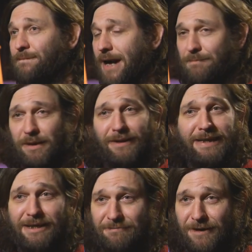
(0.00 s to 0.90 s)
I
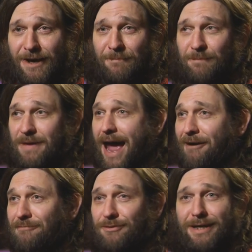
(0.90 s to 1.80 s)
believe um,
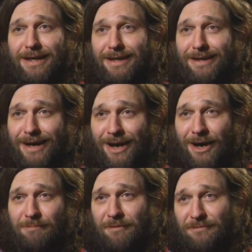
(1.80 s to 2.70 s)
every uh,
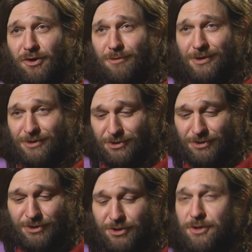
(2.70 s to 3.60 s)
performance,
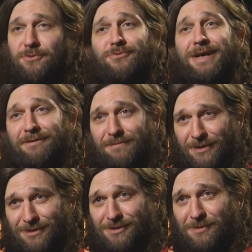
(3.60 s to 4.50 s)
two
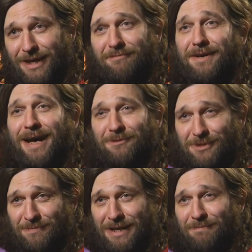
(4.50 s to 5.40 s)
refunds were given out to
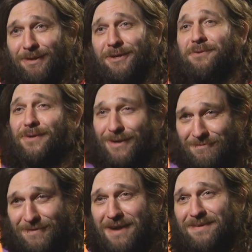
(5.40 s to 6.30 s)
people who were
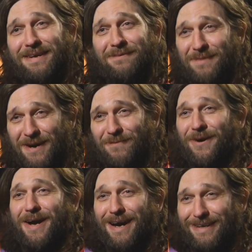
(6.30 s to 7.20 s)
offended by what I